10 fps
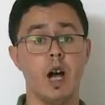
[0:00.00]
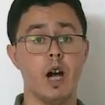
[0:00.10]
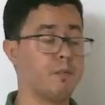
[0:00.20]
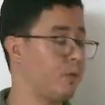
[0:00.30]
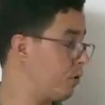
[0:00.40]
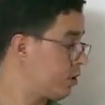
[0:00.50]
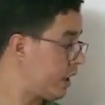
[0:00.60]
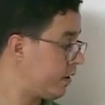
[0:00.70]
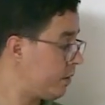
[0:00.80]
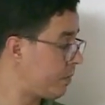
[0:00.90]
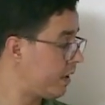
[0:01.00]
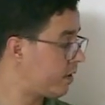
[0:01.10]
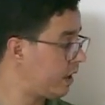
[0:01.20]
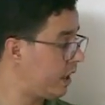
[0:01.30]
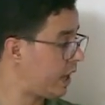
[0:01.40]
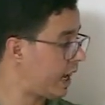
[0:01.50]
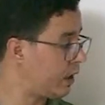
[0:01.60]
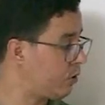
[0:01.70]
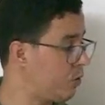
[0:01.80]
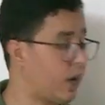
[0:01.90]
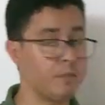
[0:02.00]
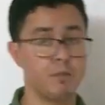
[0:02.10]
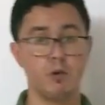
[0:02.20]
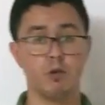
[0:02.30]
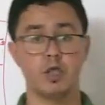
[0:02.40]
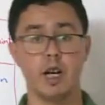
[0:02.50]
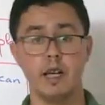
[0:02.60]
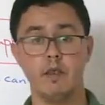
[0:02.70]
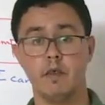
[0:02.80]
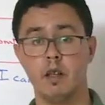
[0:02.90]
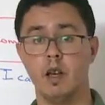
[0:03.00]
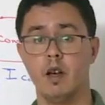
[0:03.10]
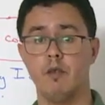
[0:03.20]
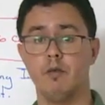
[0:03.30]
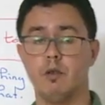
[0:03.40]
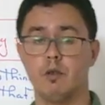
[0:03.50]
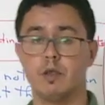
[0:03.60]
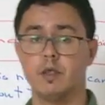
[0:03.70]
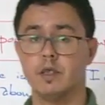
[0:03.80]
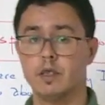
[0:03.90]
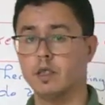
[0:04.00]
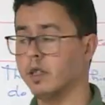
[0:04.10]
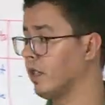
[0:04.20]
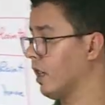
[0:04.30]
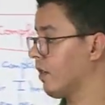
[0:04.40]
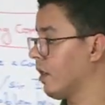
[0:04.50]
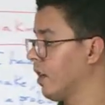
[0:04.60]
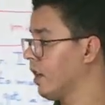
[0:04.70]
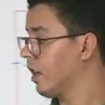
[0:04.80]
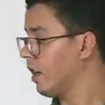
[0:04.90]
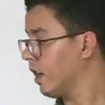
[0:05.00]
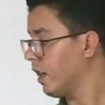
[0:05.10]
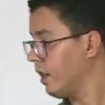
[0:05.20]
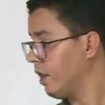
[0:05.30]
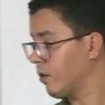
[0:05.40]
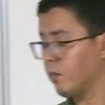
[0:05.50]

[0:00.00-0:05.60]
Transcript: apologizing by saying I do apologize for. Yes. Next